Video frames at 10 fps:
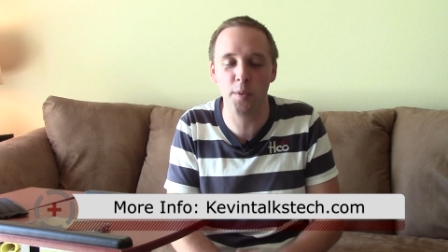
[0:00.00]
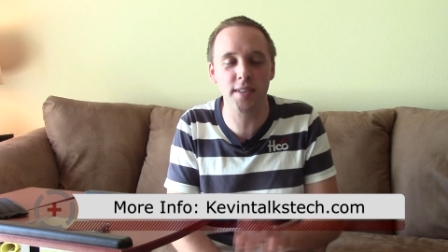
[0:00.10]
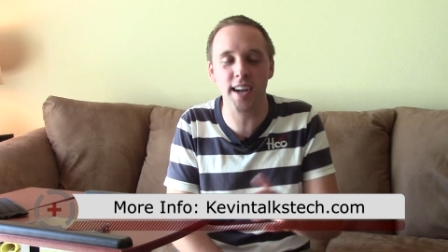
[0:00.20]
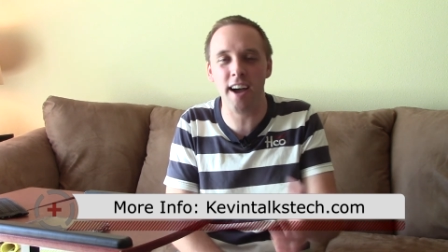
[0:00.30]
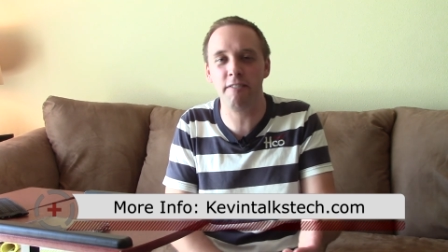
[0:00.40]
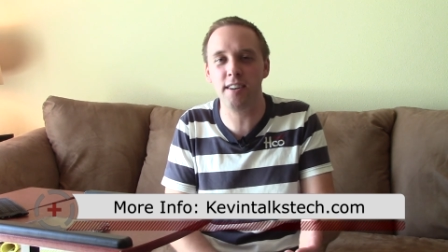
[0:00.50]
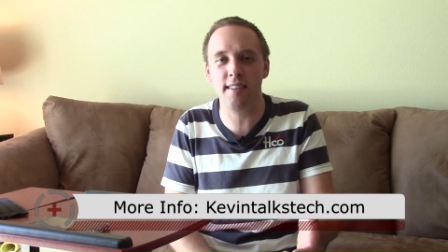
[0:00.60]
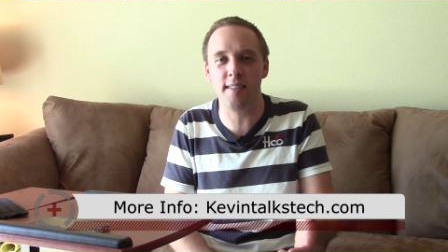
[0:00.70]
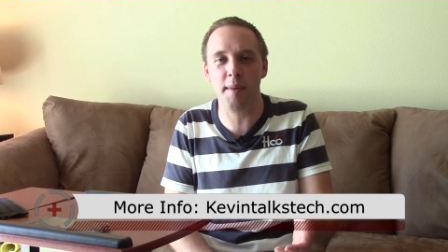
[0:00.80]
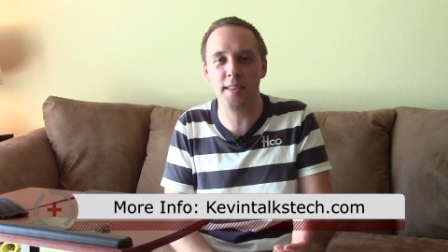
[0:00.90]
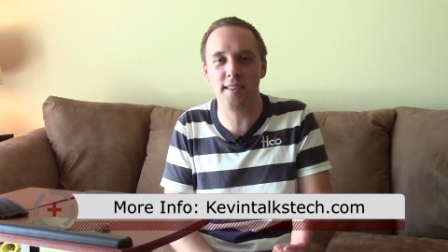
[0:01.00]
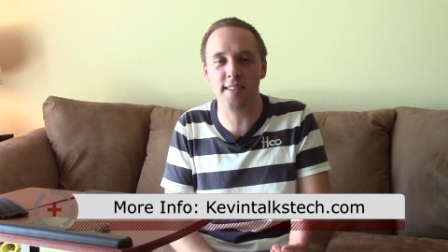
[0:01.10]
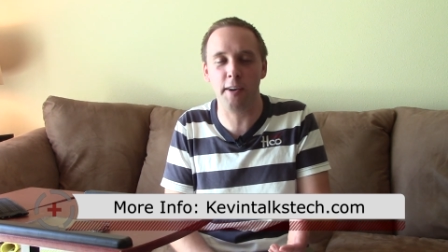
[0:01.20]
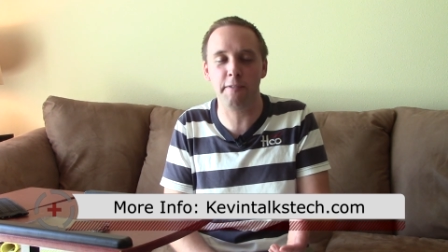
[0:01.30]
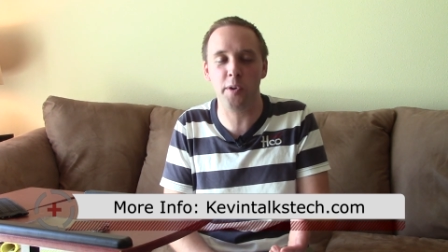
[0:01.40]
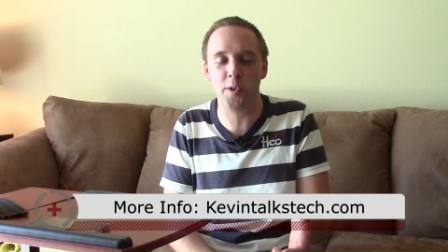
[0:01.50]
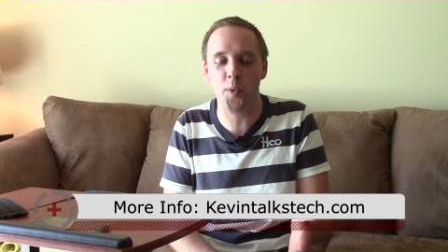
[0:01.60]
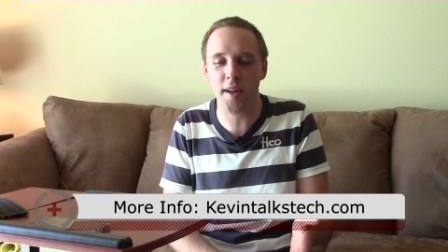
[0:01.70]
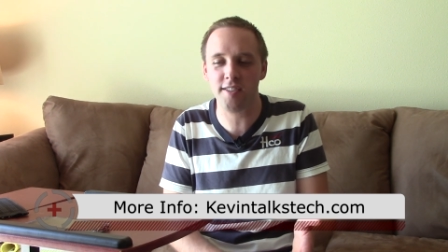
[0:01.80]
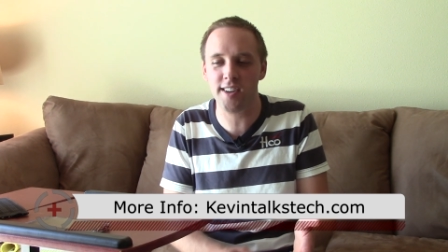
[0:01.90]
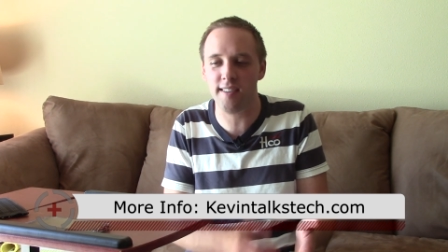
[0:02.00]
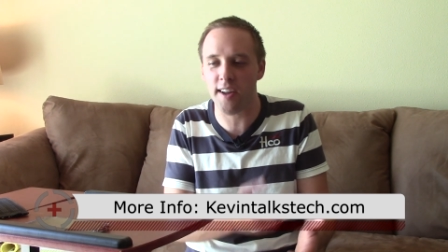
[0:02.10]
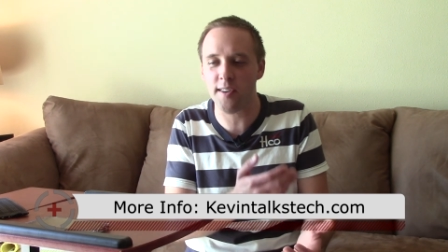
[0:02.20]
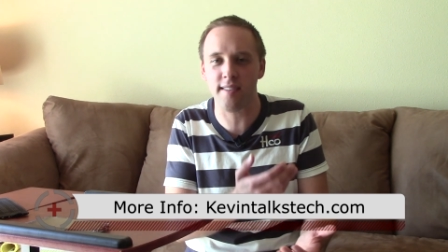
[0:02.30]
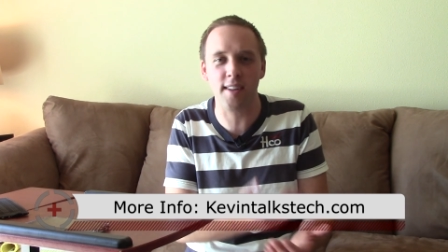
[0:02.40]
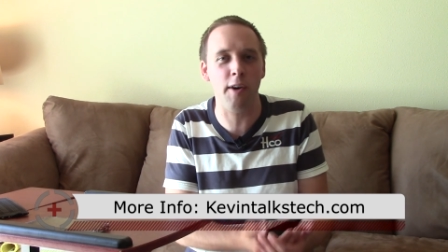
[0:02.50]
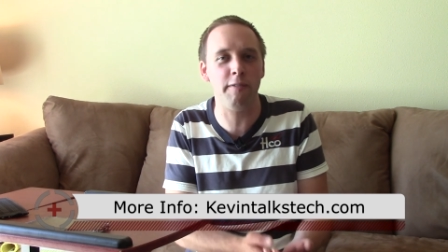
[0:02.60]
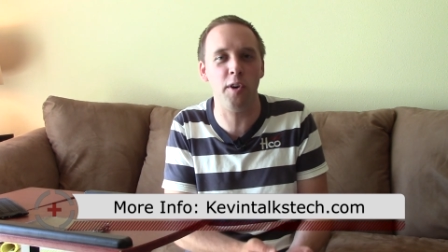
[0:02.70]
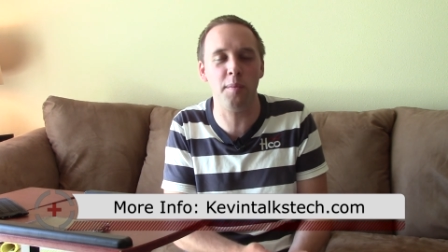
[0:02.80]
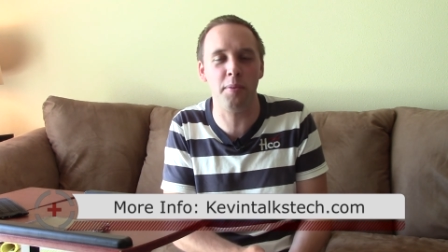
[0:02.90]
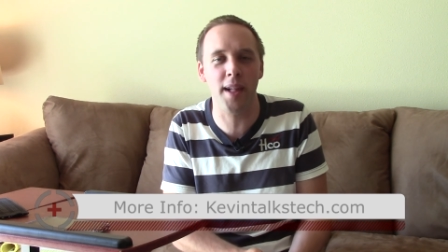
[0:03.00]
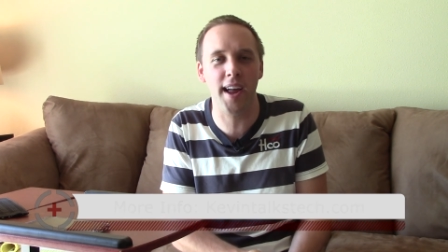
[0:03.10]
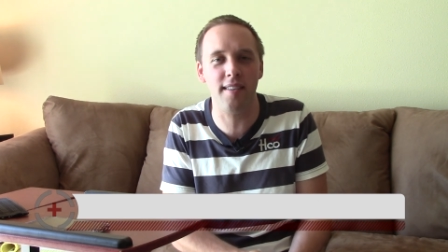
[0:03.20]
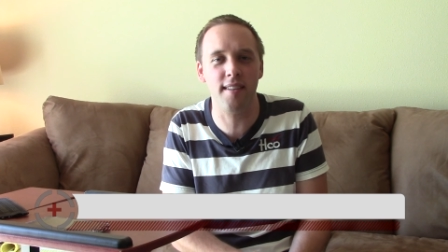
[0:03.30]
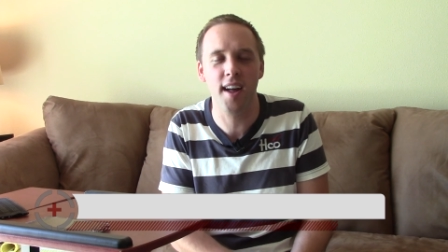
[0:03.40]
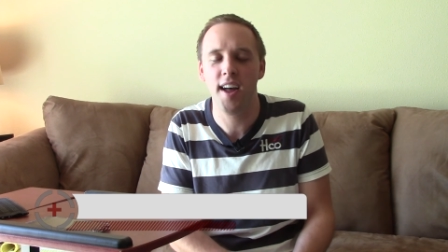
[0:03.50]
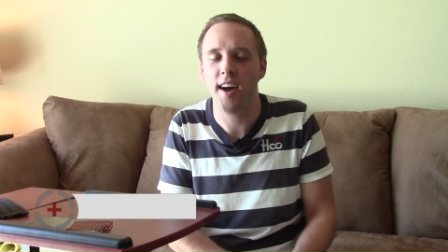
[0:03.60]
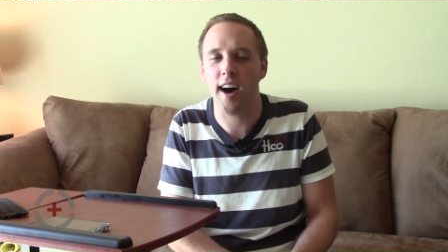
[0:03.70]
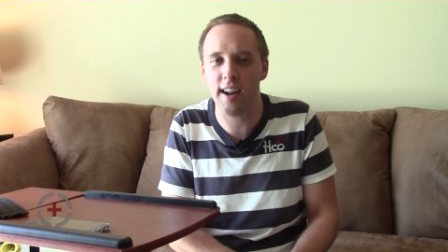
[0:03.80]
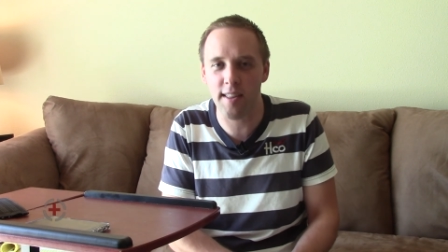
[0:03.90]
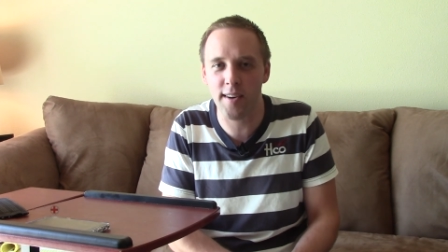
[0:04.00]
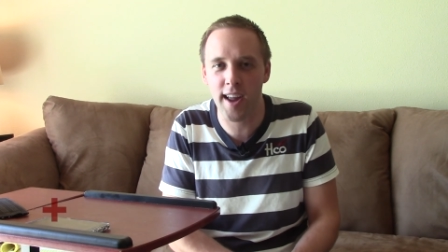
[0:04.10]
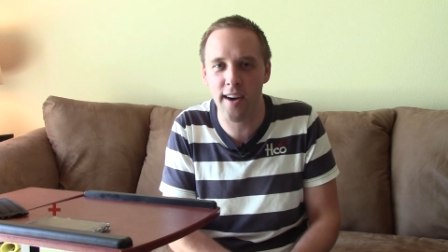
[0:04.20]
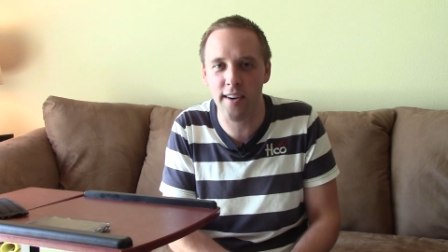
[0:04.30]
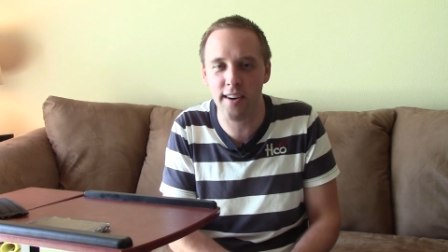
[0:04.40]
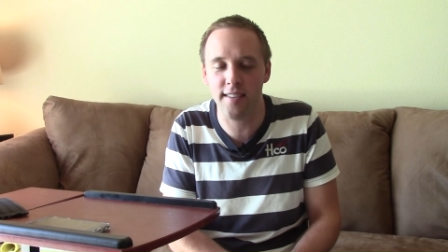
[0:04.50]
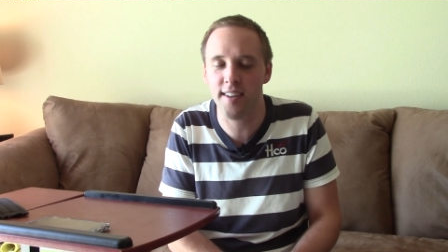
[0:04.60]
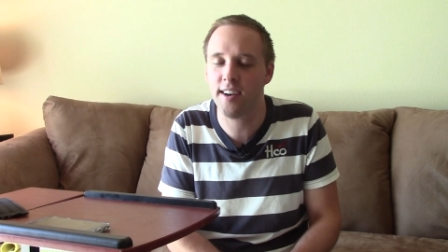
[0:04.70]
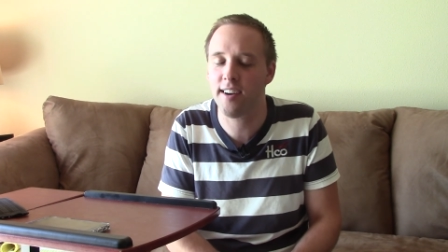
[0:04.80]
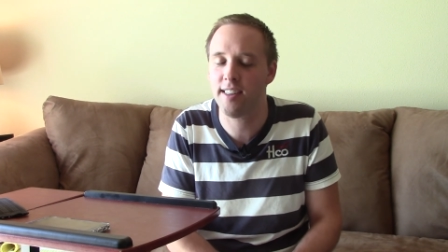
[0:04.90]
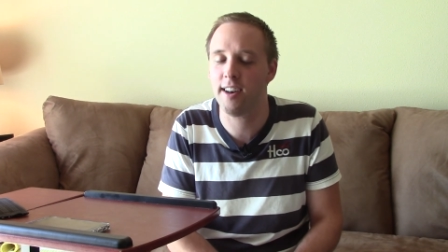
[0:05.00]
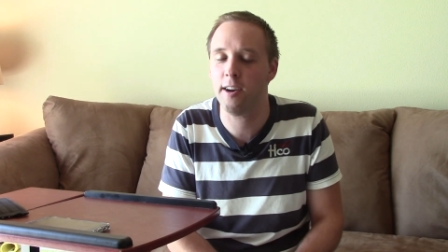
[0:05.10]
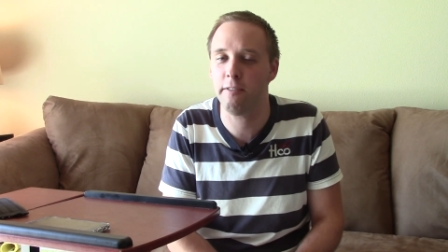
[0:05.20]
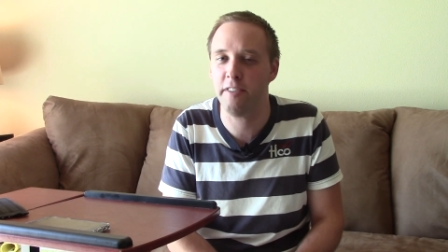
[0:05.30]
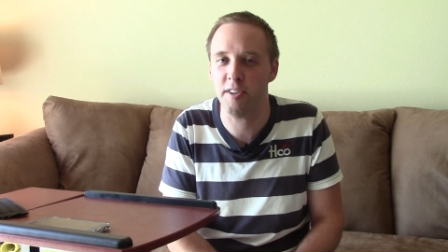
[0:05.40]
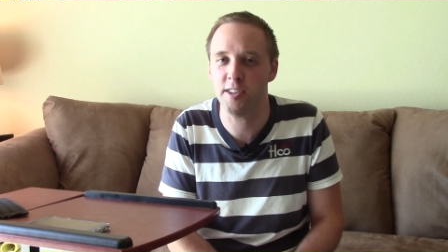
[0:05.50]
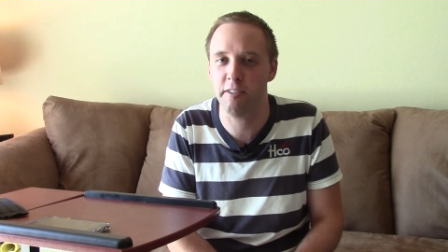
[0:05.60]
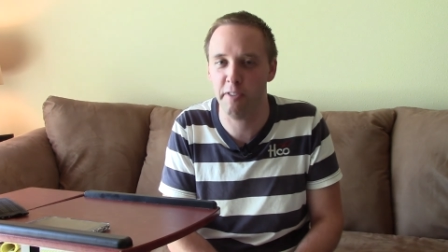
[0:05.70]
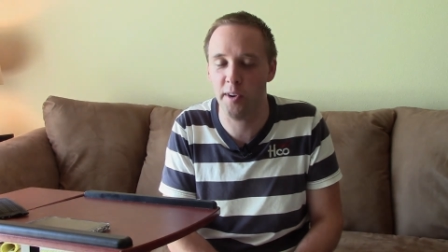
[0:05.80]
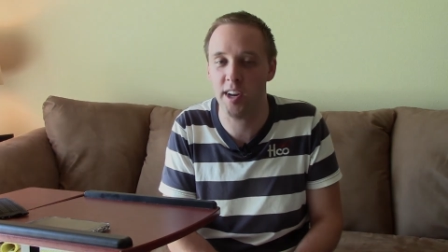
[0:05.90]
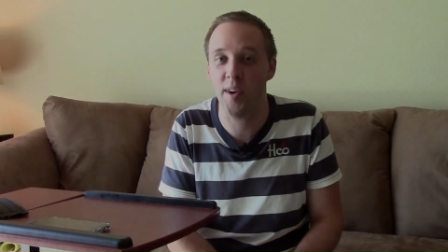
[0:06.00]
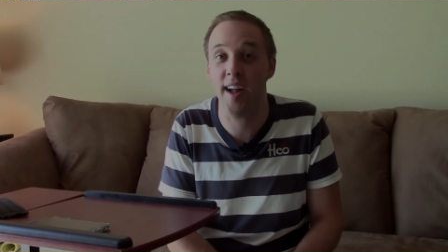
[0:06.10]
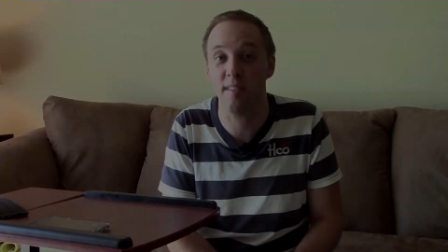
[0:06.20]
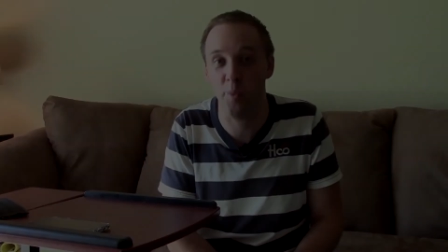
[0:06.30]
We'll dive into some other cell phone questions, other cell phone plans on other carriers here in the near future for you as